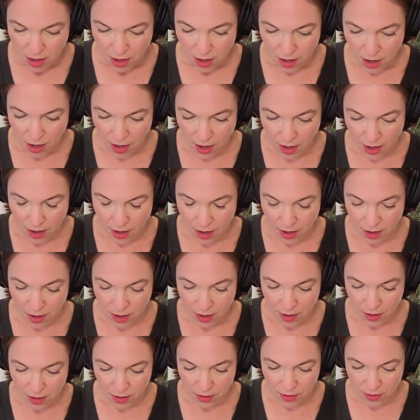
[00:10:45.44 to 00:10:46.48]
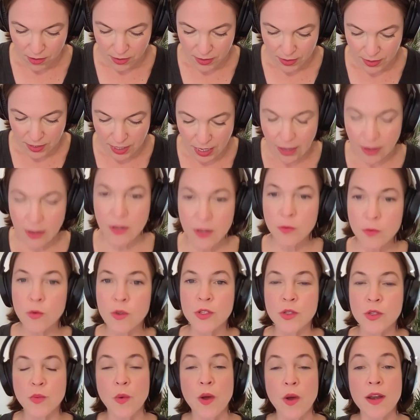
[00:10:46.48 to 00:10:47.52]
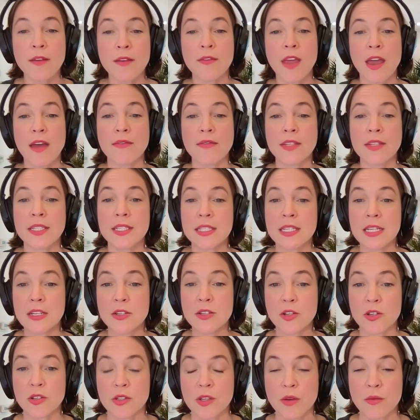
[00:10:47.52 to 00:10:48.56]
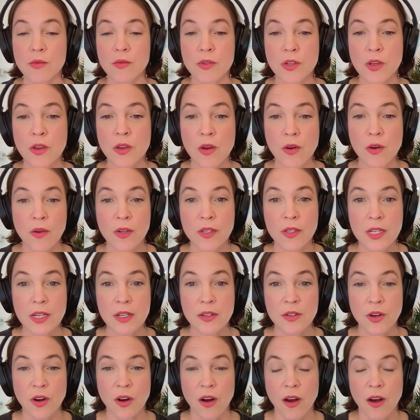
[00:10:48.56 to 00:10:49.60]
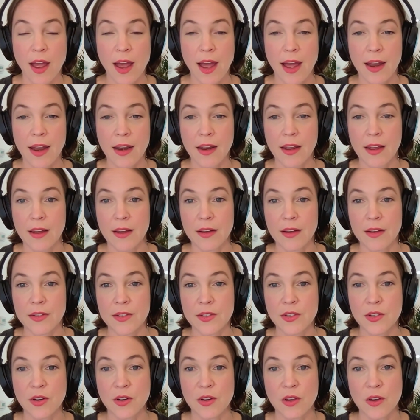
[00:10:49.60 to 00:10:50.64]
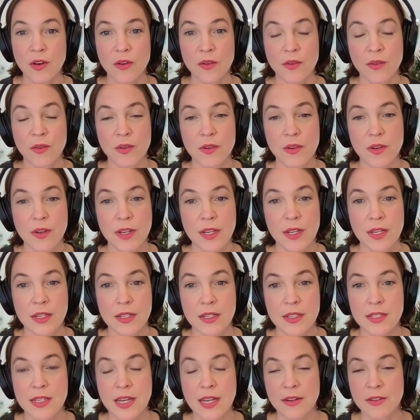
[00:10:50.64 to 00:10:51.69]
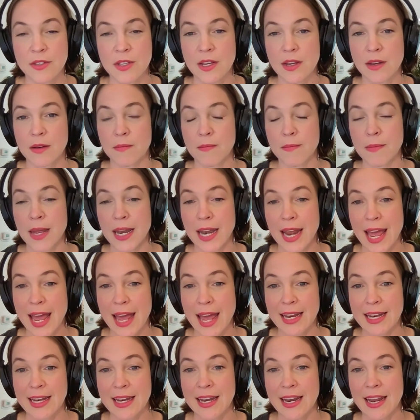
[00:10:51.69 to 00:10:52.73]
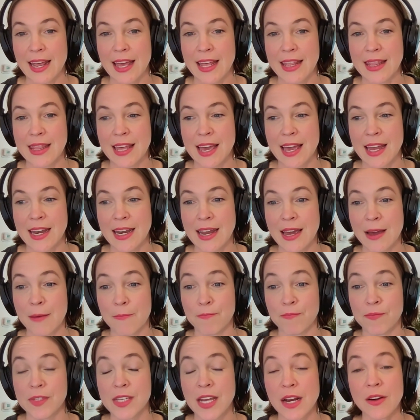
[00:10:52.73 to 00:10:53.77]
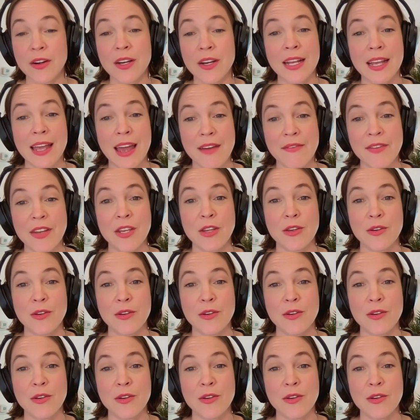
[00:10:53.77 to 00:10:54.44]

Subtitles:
uh, Taryn was one of Kevin's teachers. He was a yoga teacher at a studio in downtown Manhattan, and then Taryn and Kevin